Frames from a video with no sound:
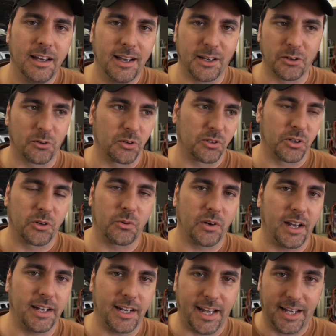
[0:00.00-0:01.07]
in order to
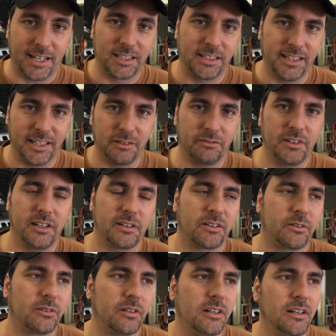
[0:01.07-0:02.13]
create a clean
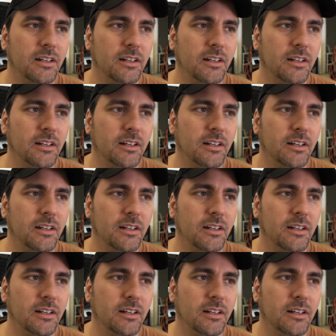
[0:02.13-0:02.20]
vehicle.